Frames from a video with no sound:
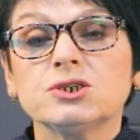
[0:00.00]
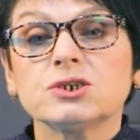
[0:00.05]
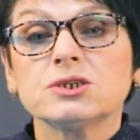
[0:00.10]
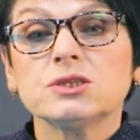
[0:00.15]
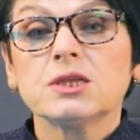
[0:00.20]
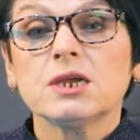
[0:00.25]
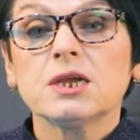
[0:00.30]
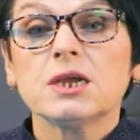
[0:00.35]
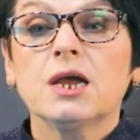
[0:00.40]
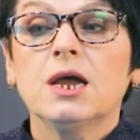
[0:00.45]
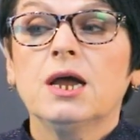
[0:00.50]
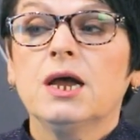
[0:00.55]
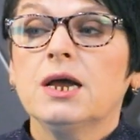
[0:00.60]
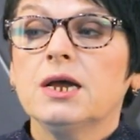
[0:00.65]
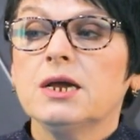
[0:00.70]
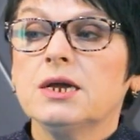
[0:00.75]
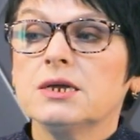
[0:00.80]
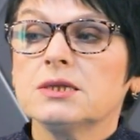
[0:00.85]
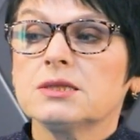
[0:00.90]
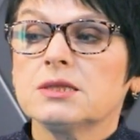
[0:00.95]
Then it is
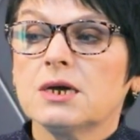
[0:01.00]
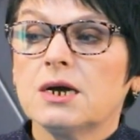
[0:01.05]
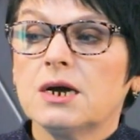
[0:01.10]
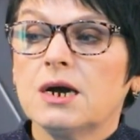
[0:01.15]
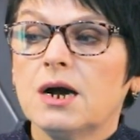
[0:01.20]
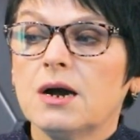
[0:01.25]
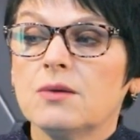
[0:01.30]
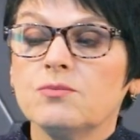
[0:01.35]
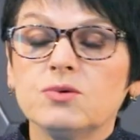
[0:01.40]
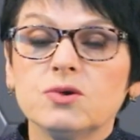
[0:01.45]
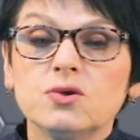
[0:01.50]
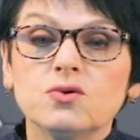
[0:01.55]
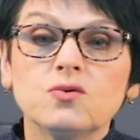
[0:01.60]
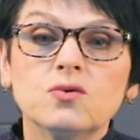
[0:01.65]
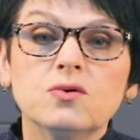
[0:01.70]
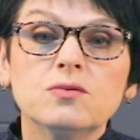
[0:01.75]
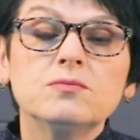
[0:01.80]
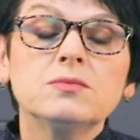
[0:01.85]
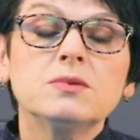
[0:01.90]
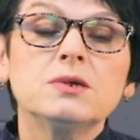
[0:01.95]
necessary to
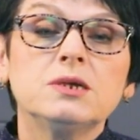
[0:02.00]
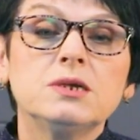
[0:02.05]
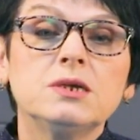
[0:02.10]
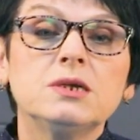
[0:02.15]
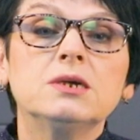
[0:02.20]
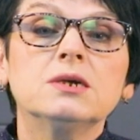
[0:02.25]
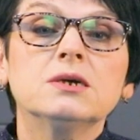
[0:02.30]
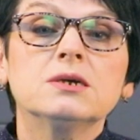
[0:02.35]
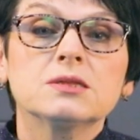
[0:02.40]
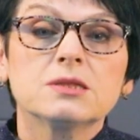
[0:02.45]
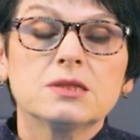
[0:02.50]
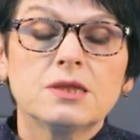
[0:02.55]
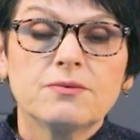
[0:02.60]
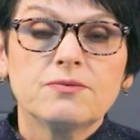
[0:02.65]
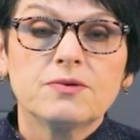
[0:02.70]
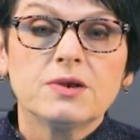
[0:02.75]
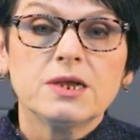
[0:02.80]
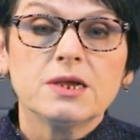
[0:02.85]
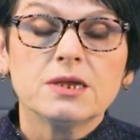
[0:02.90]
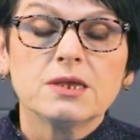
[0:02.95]
remember that we
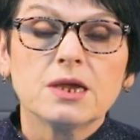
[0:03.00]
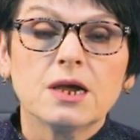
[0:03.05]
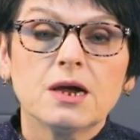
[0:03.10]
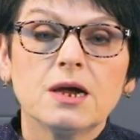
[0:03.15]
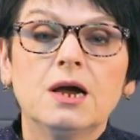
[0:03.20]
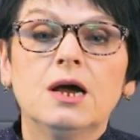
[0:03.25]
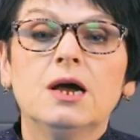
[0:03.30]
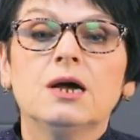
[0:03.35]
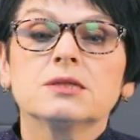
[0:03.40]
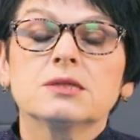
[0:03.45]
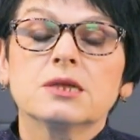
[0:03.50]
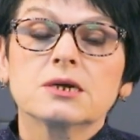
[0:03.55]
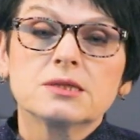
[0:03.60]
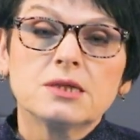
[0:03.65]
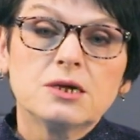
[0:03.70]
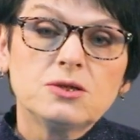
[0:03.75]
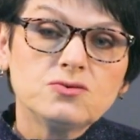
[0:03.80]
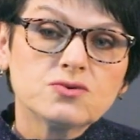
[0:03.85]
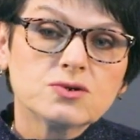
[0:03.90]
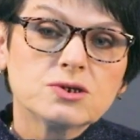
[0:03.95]
have the
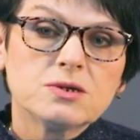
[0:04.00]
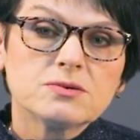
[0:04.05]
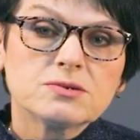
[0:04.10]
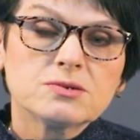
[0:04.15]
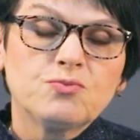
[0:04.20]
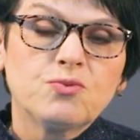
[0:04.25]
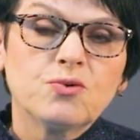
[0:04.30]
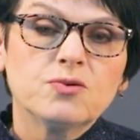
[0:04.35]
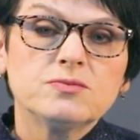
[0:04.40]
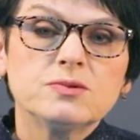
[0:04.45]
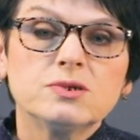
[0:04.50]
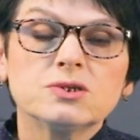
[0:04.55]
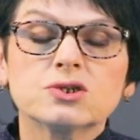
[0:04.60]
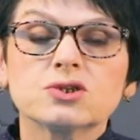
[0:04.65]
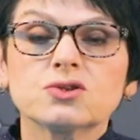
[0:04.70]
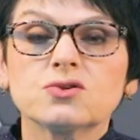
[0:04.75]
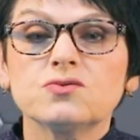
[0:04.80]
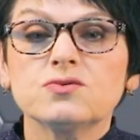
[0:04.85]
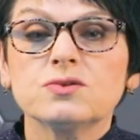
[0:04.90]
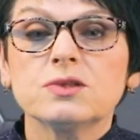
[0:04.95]
formula of the
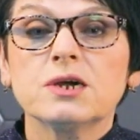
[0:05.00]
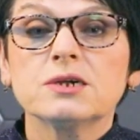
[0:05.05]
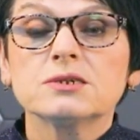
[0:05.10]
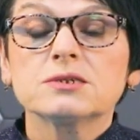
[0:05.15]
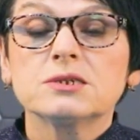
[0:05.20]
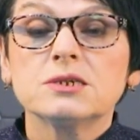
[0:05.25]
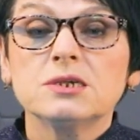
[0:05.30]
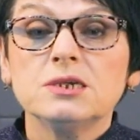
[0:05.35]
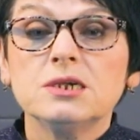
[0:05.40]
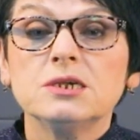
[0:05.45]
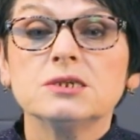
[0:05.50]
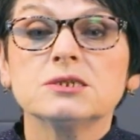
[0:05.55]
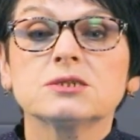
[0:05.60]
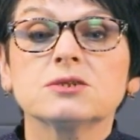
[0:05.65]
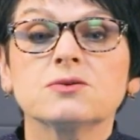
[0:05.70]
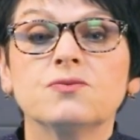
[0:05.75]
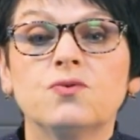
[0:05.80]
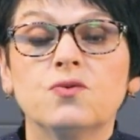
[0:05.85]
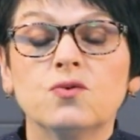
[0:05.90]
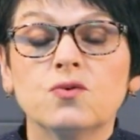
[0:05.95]
unified gas law,
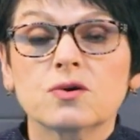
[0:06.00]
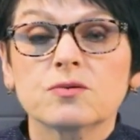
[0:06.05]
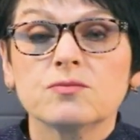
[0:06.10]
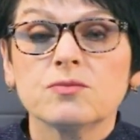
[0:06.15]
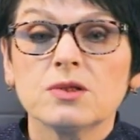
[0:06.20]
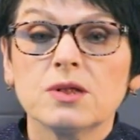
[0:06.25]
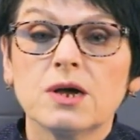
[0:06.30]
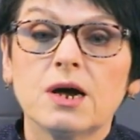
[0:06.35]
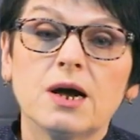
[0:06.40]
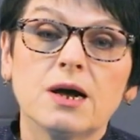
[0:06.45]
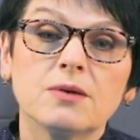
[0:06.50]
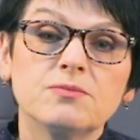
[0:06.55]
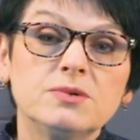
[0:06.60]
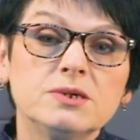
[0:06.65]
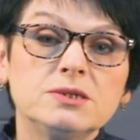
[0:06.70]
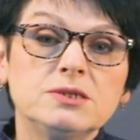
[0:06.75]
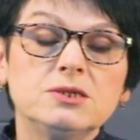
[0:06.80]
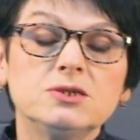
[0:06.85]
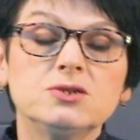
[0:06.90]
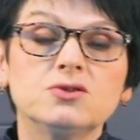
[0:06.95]
which looks
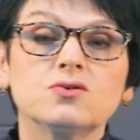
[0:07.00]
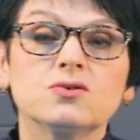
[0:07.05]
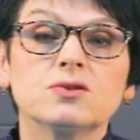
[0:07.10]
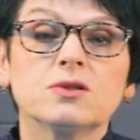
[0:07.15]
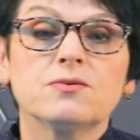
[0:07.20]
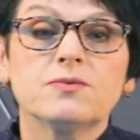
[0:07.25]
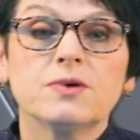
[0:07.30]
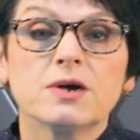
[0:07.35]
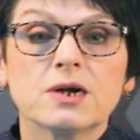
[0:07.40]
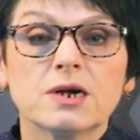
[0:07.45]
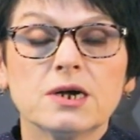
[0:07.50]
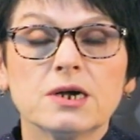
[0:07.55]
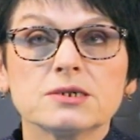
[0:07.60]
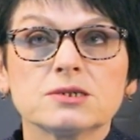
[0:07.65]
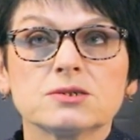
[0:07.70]
as follows.